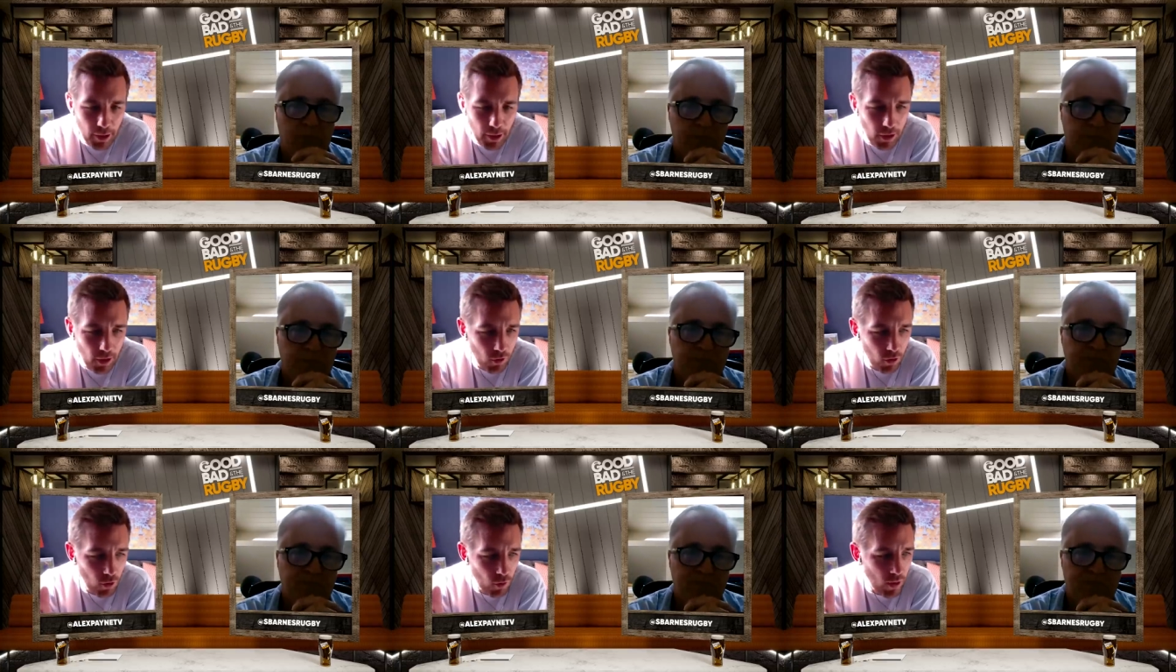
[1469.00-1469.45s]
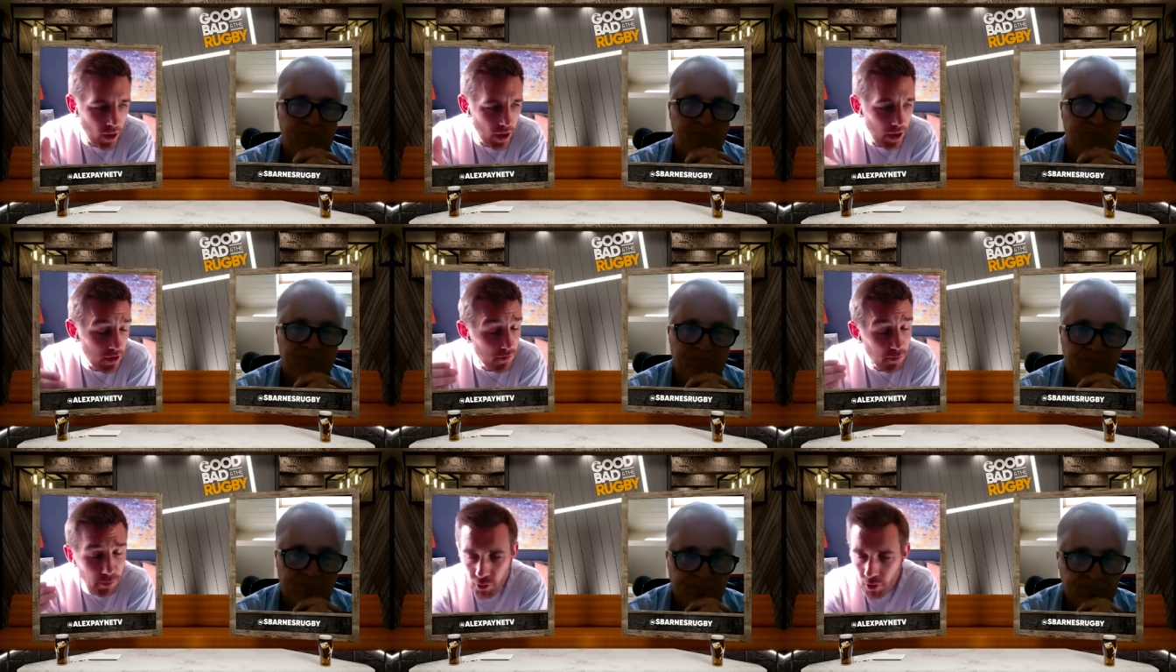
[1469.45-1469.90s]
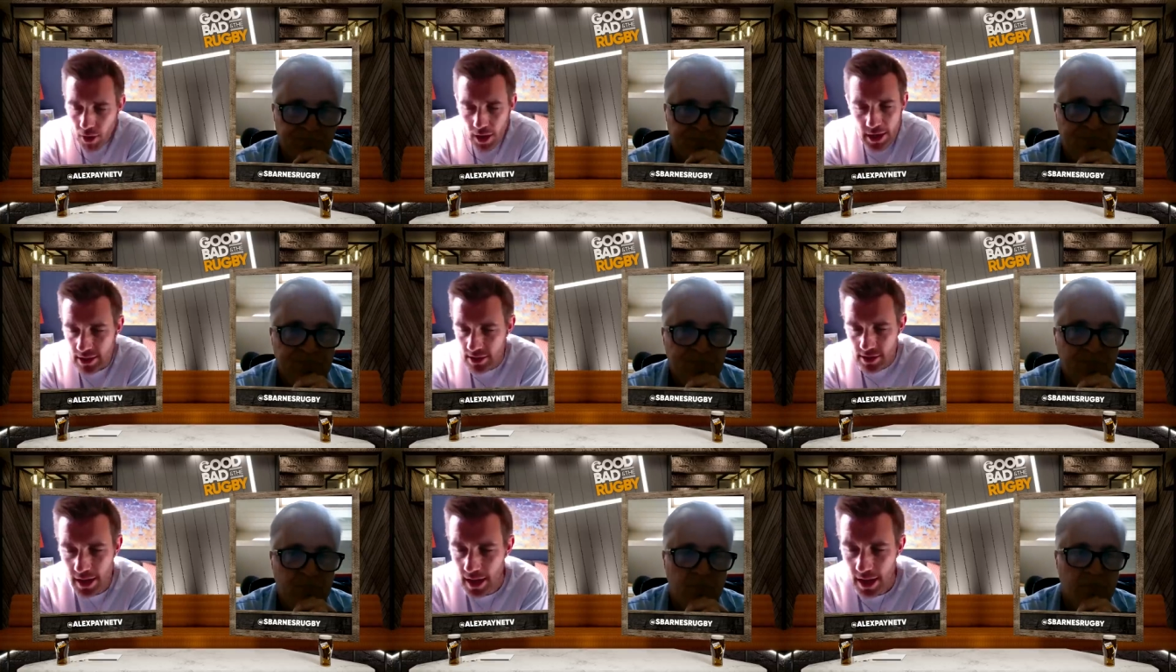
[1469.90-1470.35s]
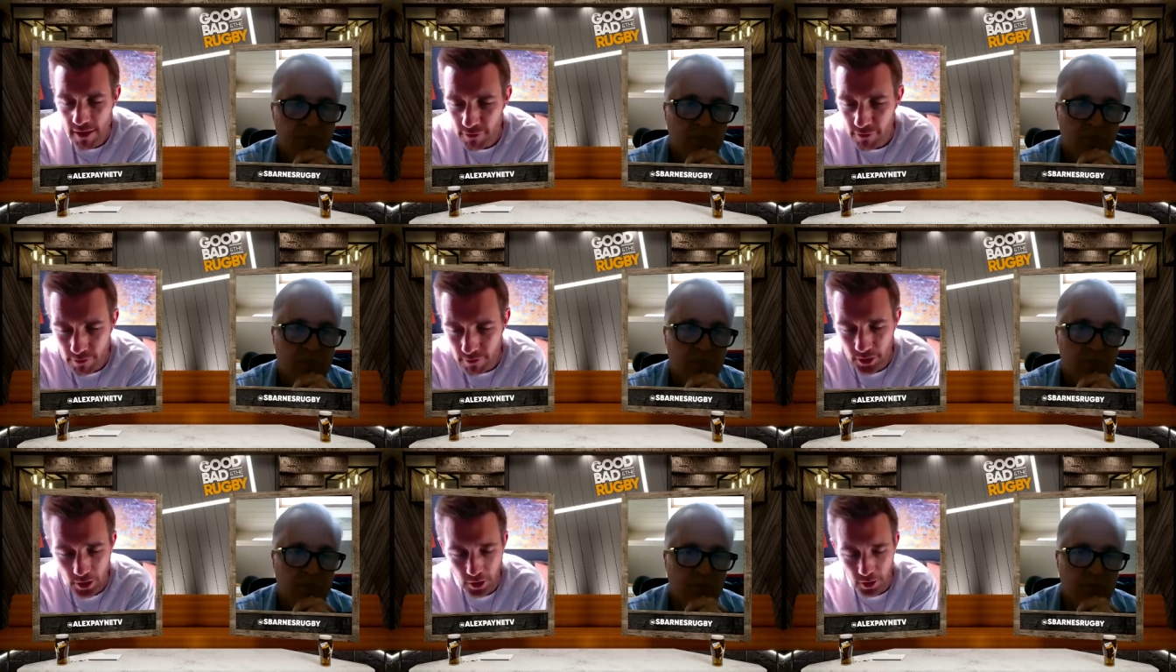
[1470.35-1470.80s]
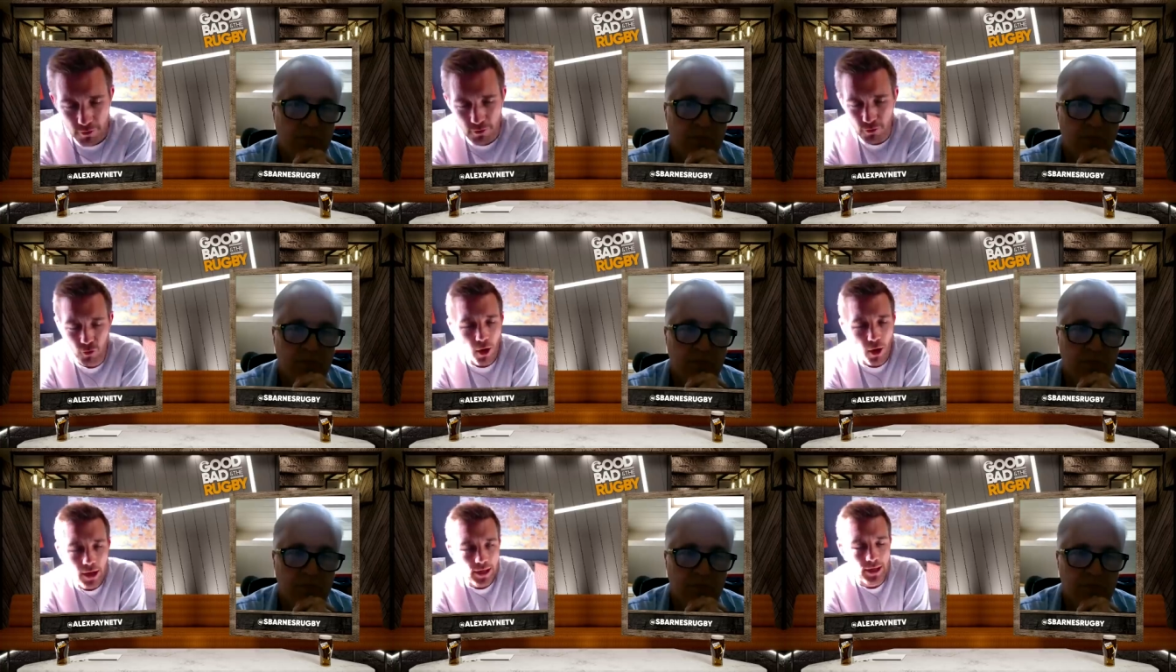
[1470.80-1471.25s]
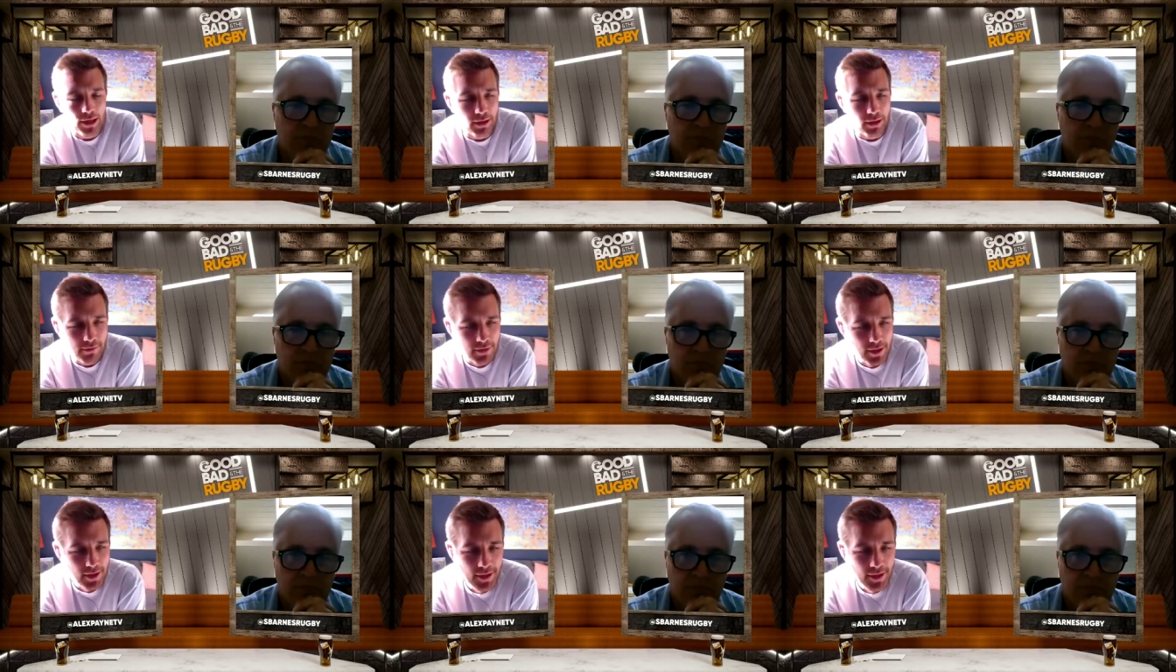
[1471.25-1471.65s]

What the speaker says: along the way. You've praised, you know, rightly,